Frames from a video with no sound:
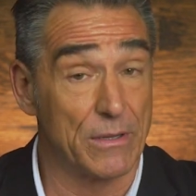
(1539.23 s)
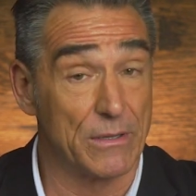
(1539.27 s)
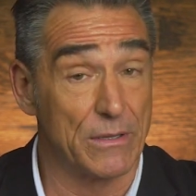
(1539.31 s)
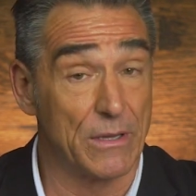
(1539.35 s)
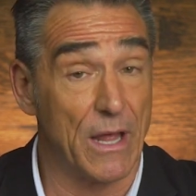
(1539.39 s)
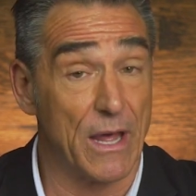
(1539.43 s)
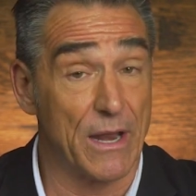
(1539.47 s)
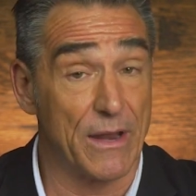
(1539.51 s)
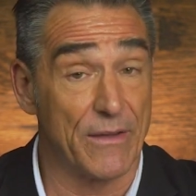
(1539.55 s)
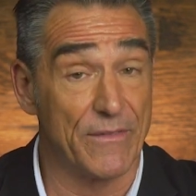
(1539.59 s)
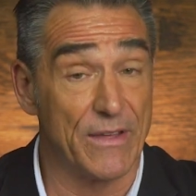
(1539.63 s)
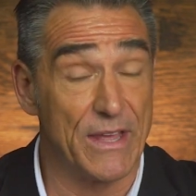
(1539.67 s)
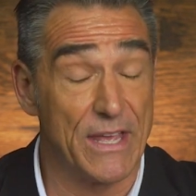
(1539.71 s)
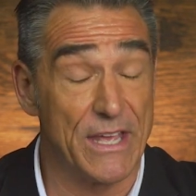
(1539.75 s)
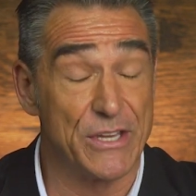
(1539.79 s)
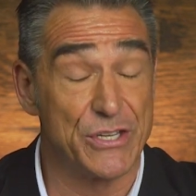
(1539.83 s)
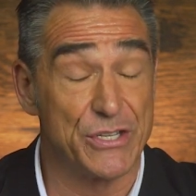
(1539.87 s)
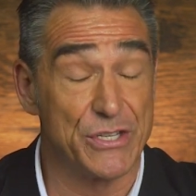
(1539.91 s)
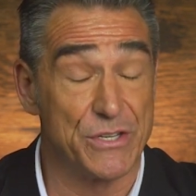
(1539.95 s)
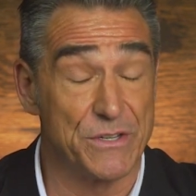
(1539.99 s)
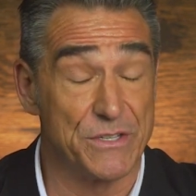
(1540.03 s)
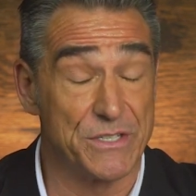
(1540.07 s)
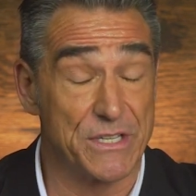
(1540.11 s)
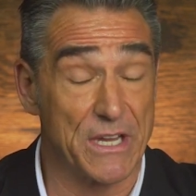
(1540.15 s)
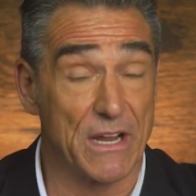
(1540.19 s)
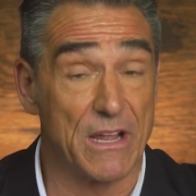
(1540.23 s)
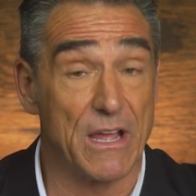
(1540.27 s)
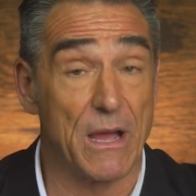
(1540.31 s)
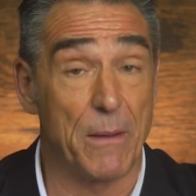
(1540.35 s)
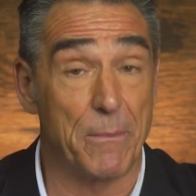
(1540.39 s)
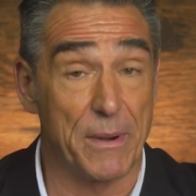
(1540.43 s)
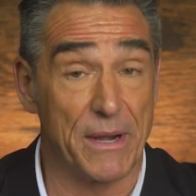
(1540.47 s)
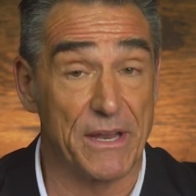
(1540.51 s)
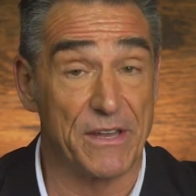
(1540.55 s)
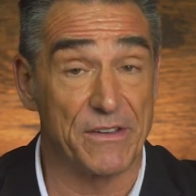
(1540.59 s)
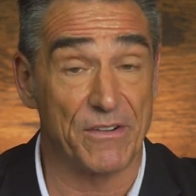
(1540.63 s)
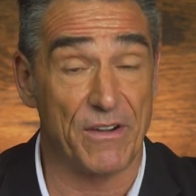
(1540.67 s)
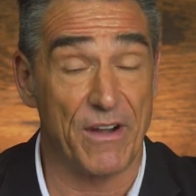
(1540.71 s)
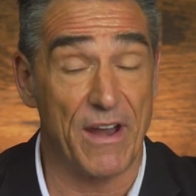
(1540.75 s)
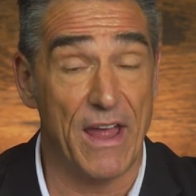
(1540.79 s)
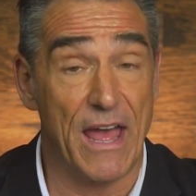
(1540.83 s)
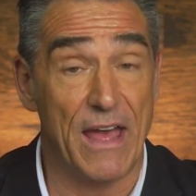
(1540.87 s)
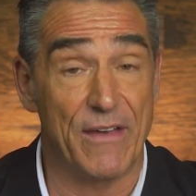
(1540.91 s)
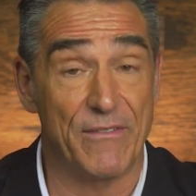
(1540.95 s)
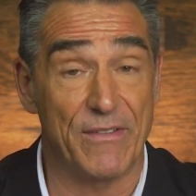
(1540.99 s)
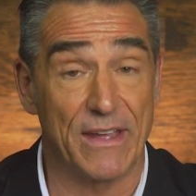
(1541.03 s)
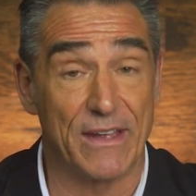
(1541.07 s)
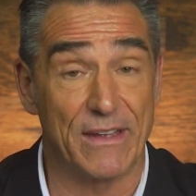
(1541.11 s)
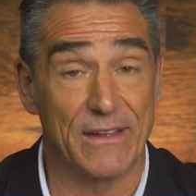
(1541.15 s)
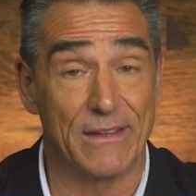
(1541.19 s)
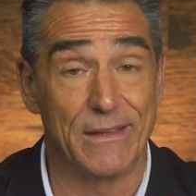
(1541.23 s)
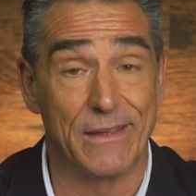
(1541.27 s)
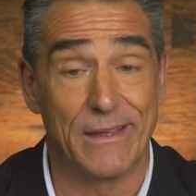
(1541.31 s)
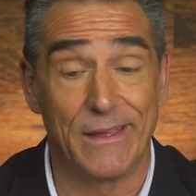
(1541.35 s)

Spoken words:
of issues that companies are having.